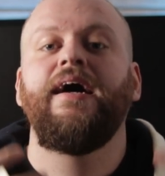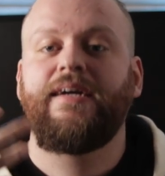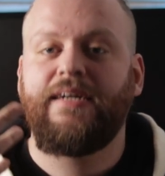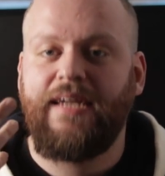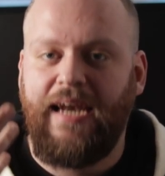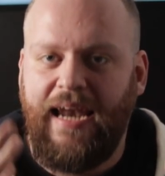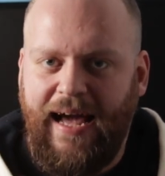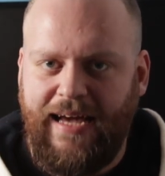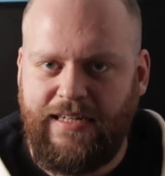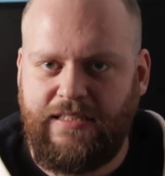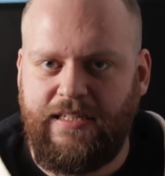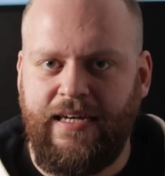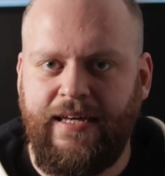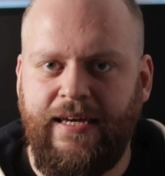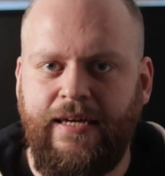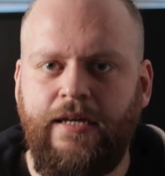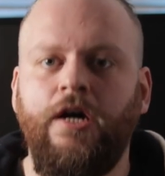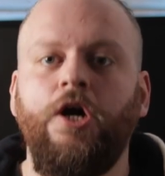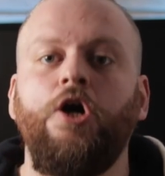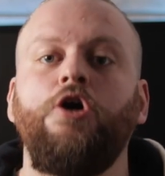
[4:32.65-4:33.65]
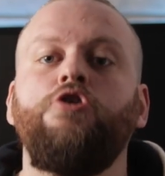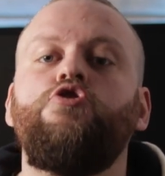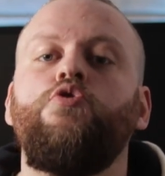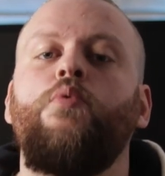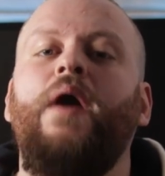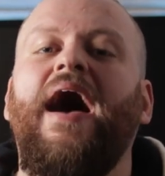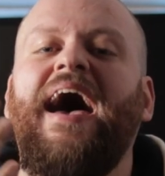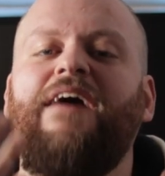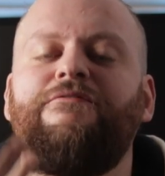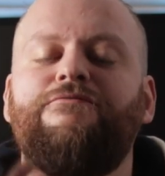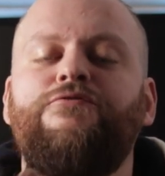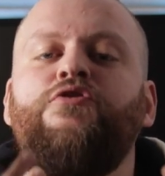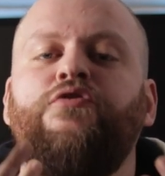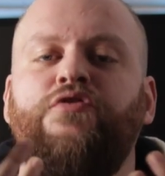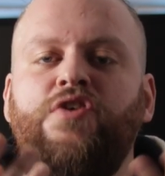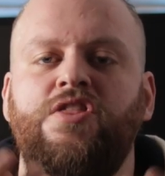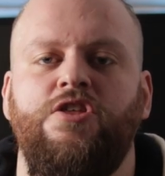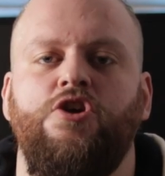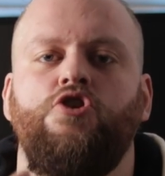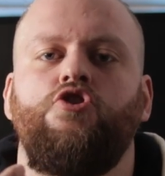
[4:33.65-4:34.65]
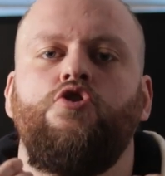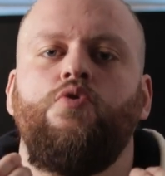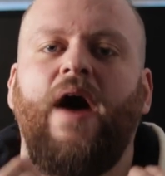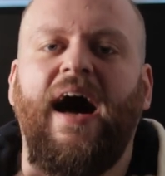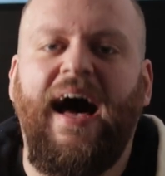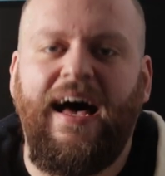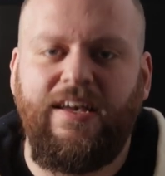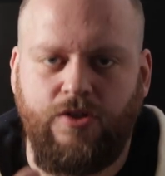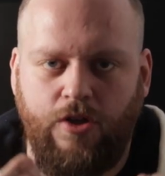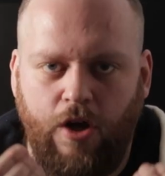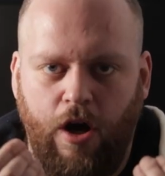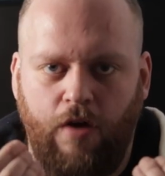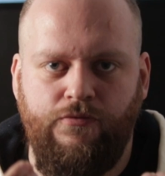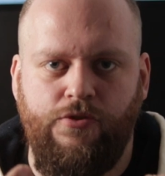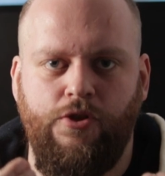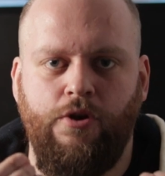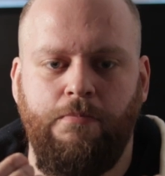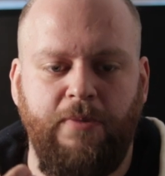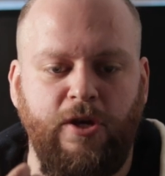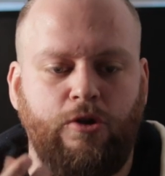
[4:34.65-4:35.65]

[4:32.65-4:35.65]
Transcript: gladly do everything that you ask of them,